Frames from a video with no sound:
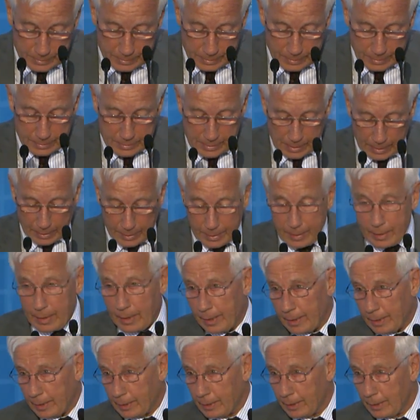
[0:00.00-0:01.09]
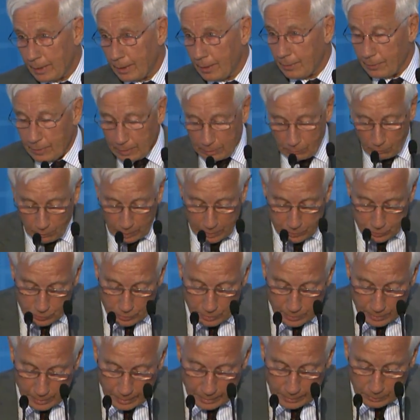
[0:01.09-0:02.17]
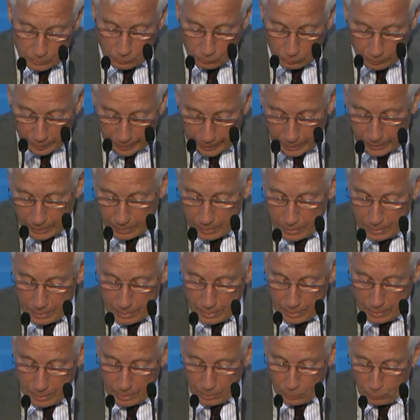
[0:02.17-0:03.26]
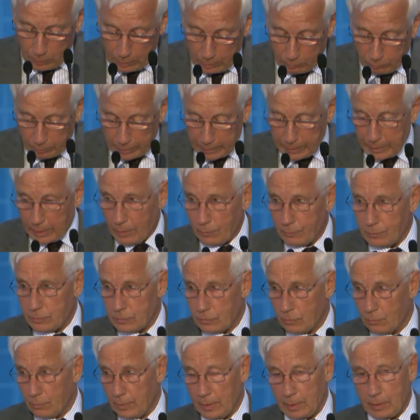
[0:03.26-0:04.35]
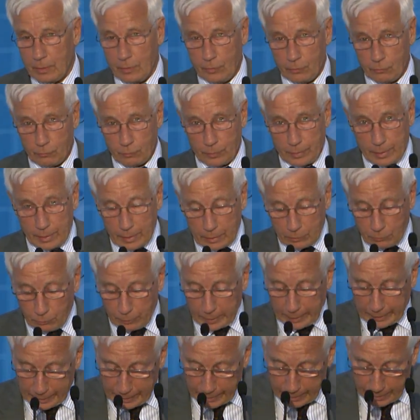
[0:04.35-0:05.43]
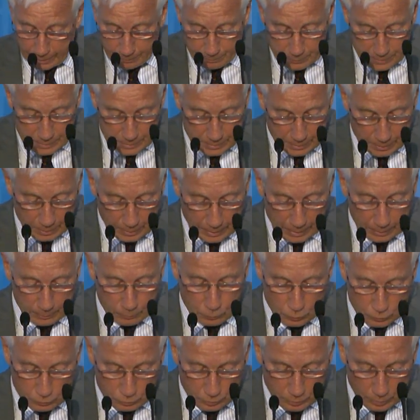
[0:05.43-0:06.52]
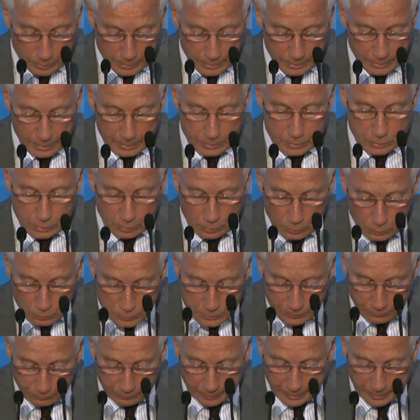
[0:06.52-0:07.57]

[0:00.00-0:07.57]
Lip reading: it is unlikely that Russia and Ukraine will renounce to their contradictory claims and mutually exclusive